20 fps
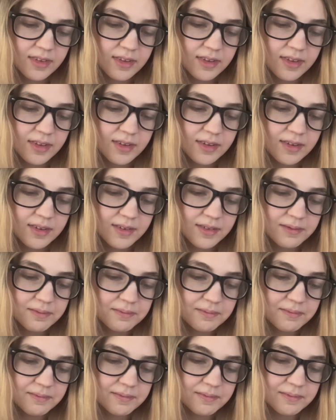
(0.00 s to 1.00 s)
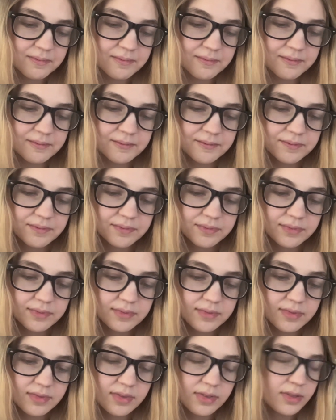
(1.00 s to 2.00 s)

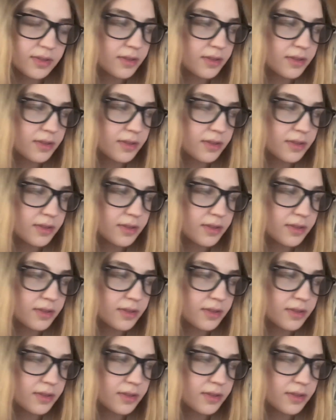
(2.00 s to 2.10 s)
[no speech]